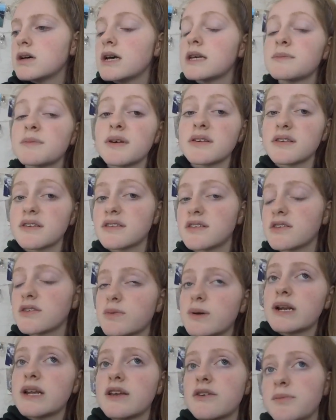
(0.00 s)
my sister's
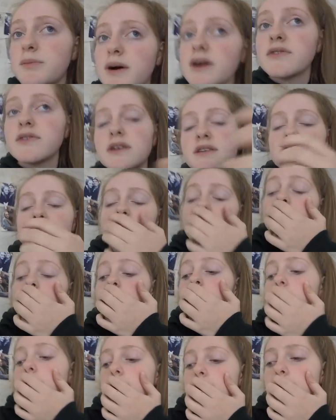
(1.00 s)
20th birthday today as
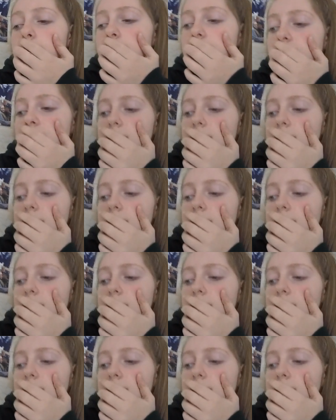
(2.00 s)
well,